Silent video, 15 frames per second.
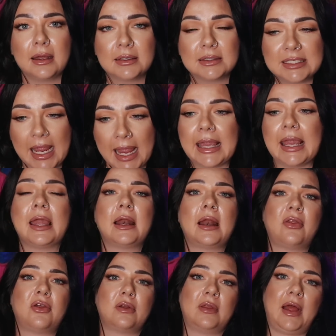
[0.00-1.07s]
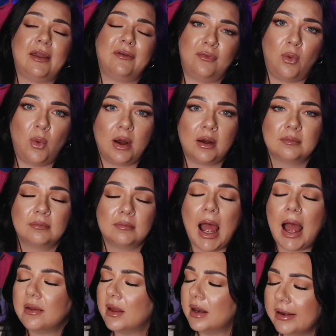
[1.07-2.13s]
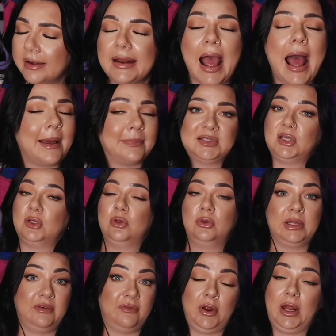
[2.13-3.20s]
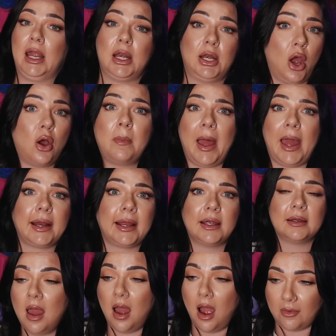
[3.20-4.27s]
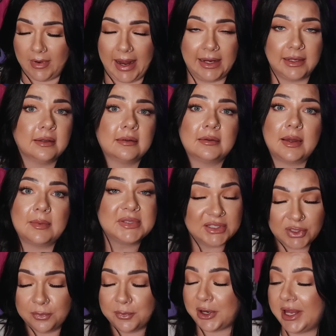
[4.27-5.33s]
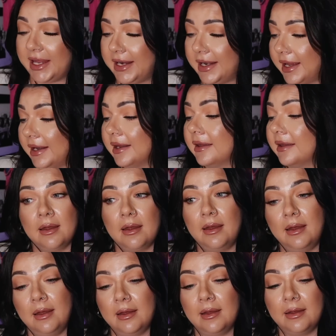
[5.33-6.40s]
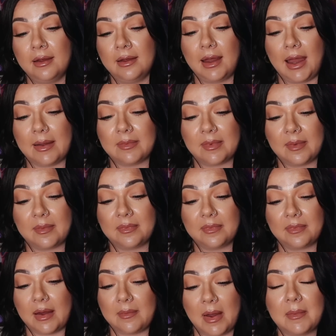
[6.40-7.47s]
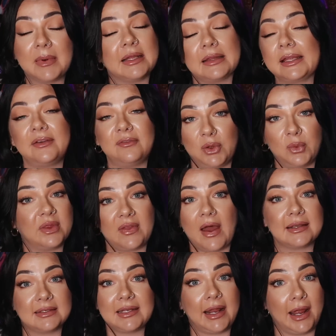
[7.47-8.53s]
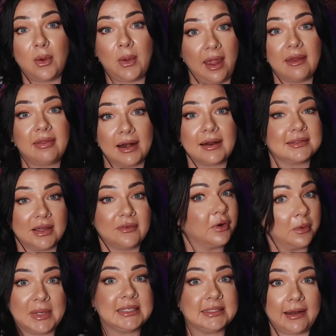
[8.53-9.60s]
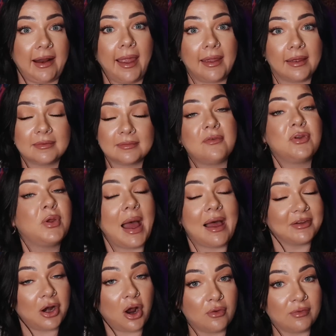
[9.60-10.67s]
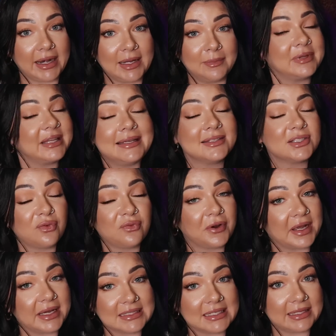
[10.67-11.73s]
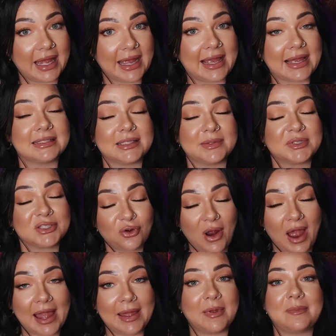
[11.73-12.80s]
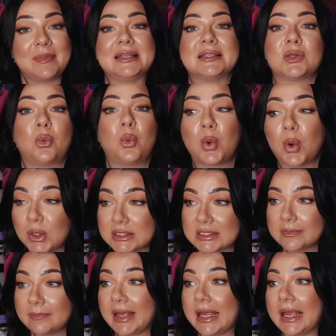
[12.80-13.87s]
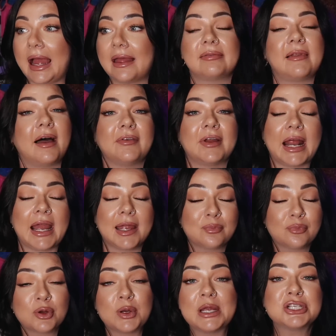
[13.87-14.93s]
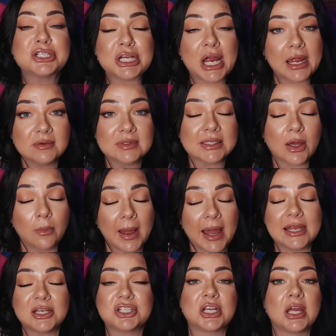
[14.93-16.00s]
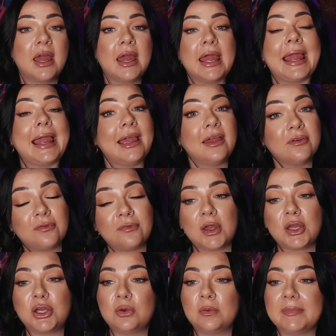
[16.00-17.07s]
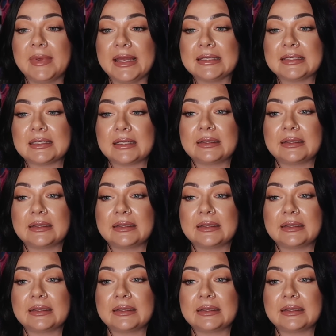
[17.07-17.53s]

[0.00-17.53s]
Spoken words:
taking another life for. Absolutely freaking nobody. All right, I'm super heated. I'm going to leave you with that today, okay? That is it for me today. If you haven't already, please don't forget to like and subscribe. It means the world to me. I love and I appreciate you so much. If you missed